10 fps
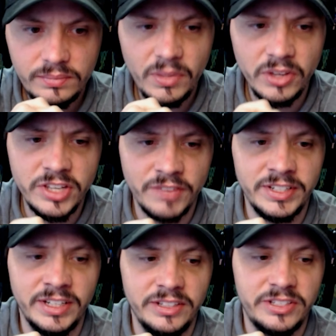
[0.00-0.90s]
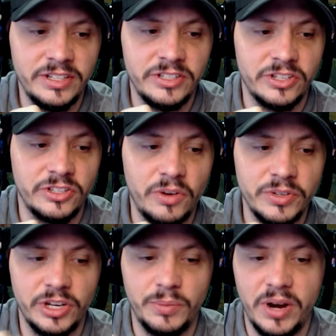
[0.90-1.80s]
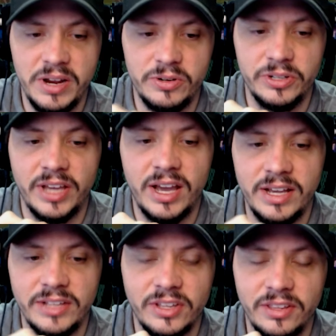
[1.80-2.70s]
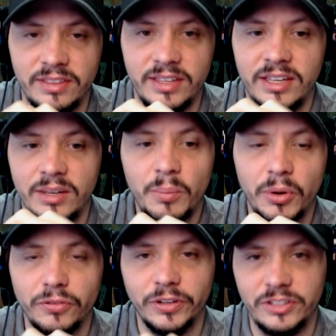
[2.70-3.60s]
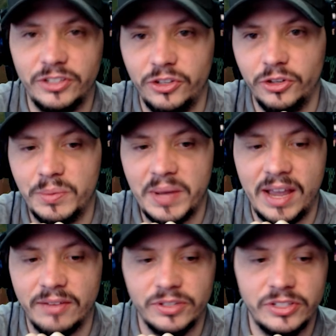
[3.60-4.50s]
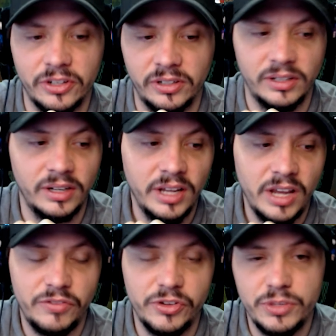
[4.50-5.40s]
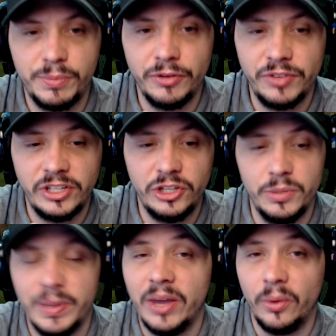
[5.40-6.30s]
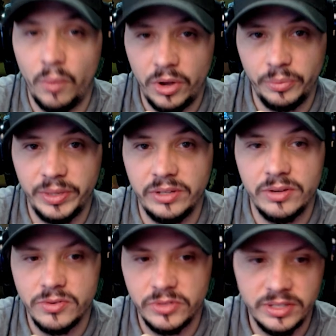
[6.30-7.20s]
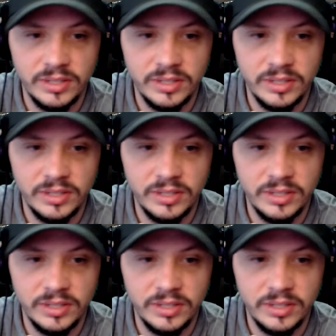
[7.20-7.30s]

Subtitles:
7 Deadly Sins is it's always going to prioritize the perfect cube every turn. If there's a perfect cube, it will be used.